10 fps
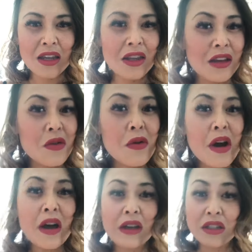
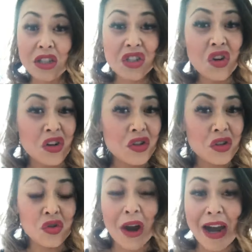You just start to
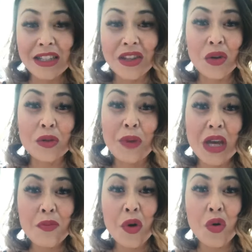attract those
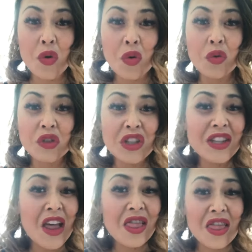people who
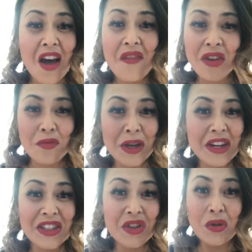just love you
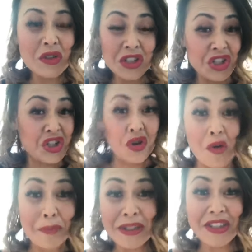because you just show
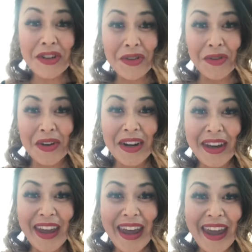up as you.
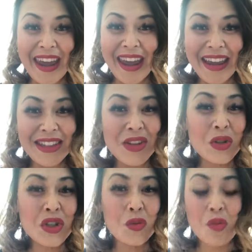And you're
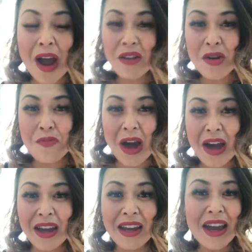surrounded
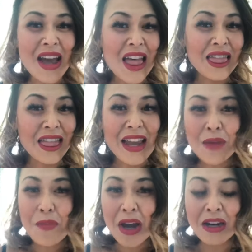by
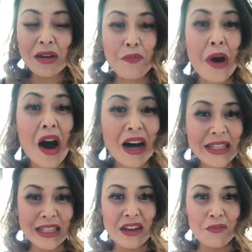like-minded,
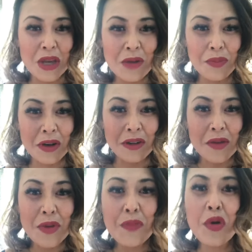positive people.
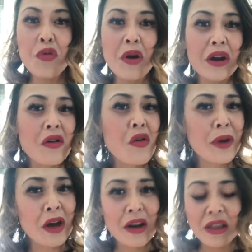People who want to go, oh my
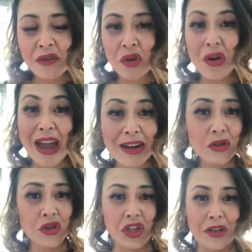God, I love your
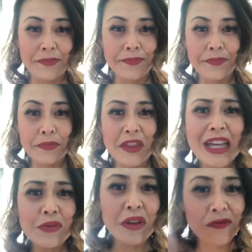energy.
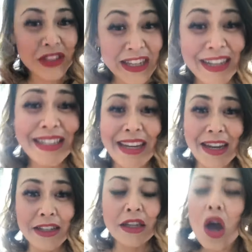That's what sexy
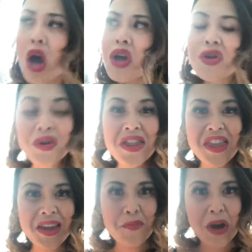is. You can
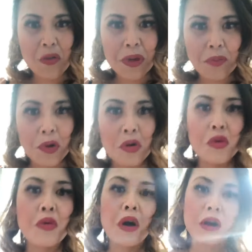think about people
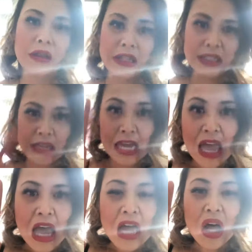who are, let's say,
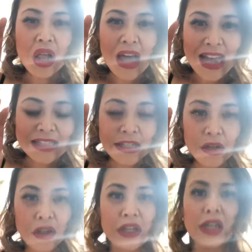
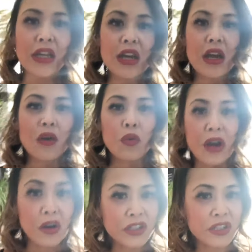classically what
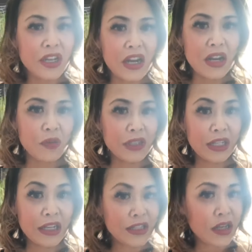our society would
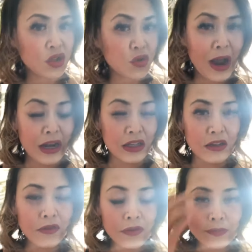see as
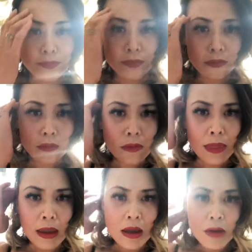attractive.
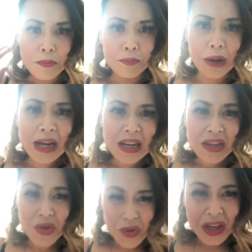But
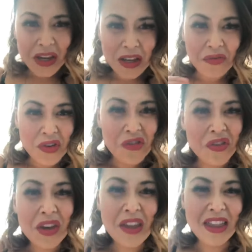you can, if you
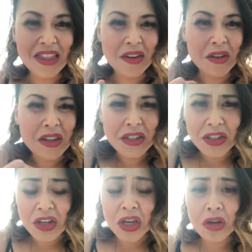feel that they're
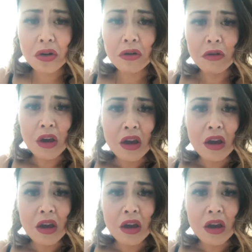insecure,